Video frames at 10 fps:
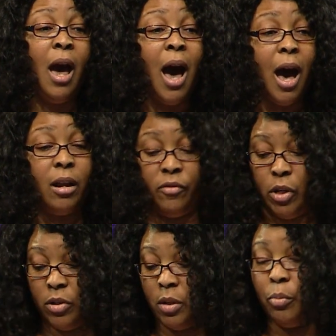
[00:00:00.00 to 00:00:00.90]
out of
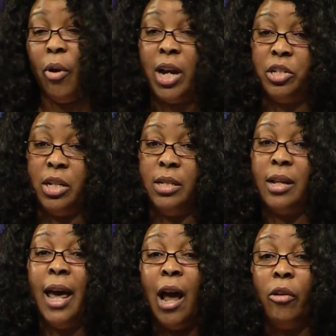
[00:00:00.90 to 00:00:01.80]
those impressions.
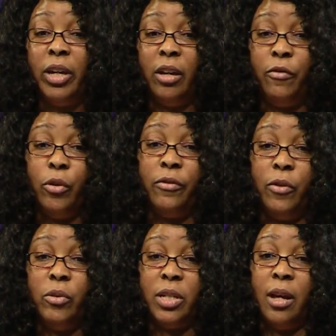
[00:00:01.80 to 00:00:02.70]
And I'll give you a
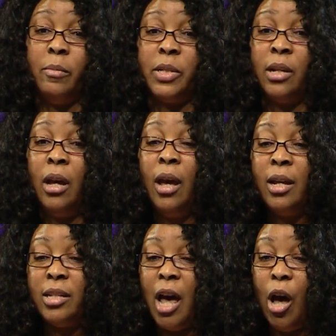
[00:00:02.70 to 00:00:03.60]
few tips
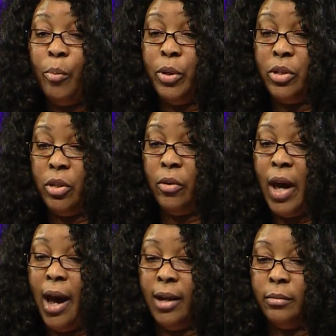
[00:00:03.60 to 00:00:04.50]
to help you do
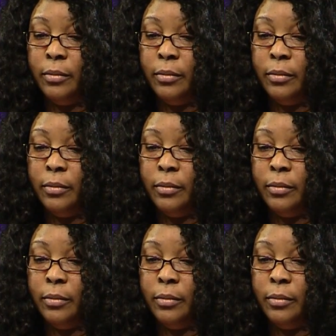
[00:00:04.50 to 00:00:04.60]
that.